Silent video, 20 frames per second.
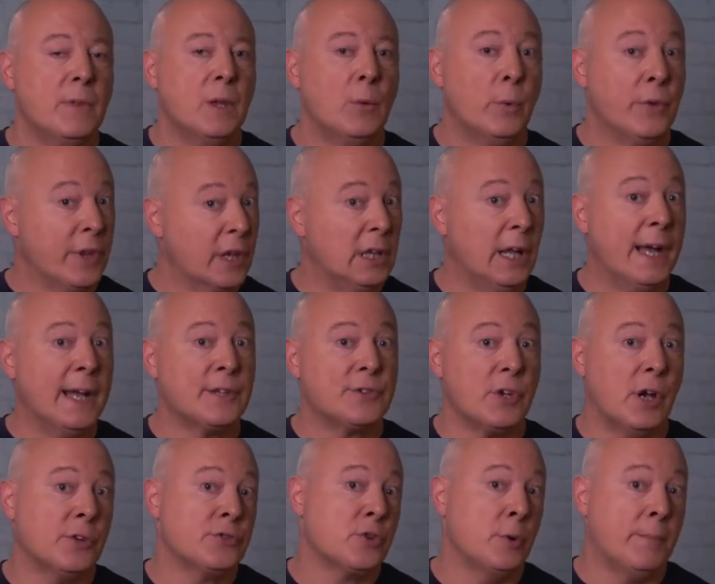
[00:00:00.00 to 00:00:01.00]
When the client's
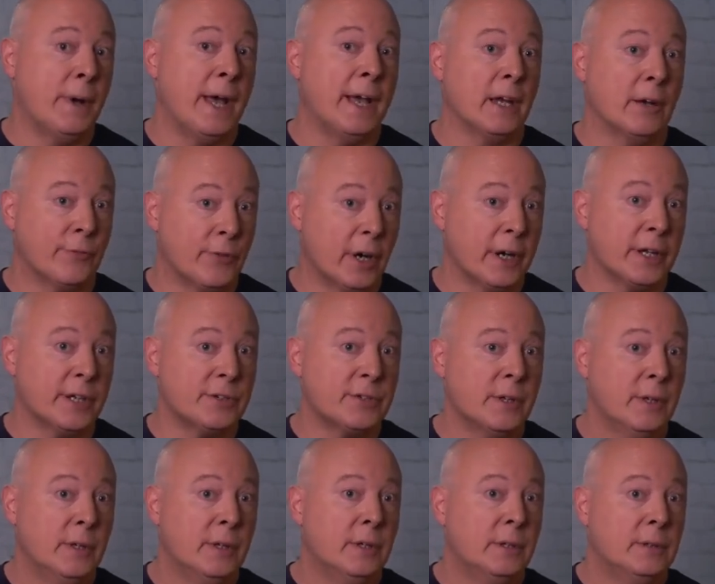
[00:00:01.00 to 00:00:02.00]
also buying a furnace,
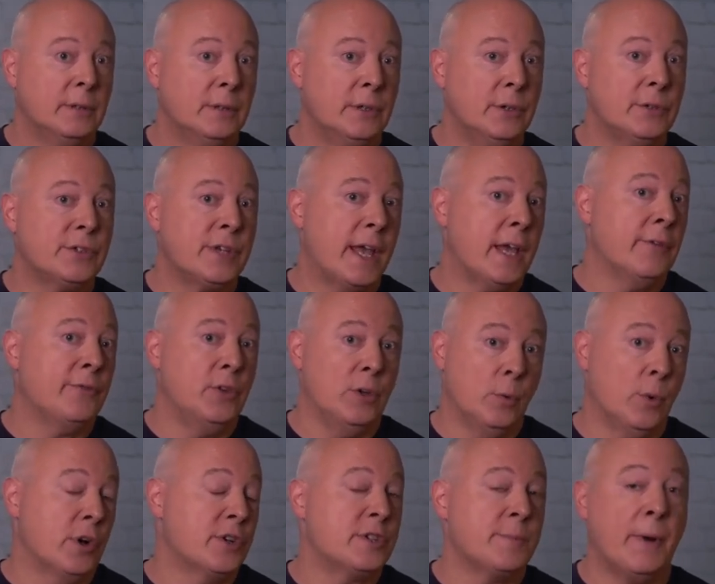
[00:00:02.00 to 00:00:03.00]
you'd say a few
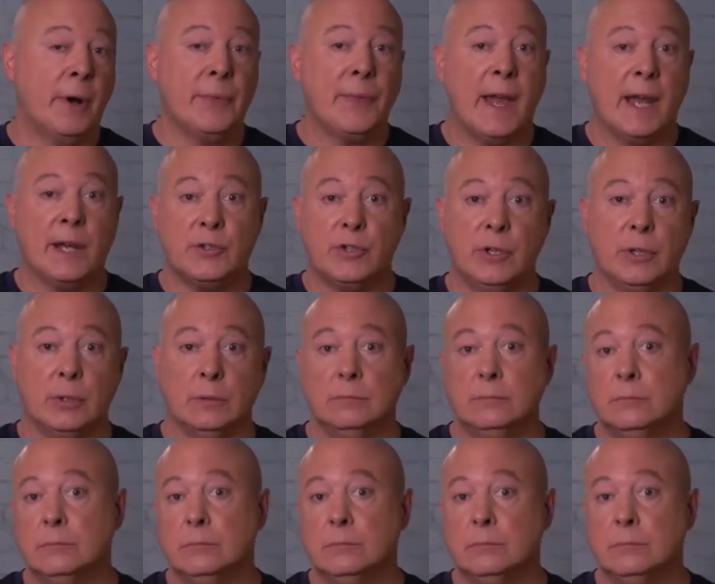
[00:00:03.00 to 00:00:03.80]
words about that too,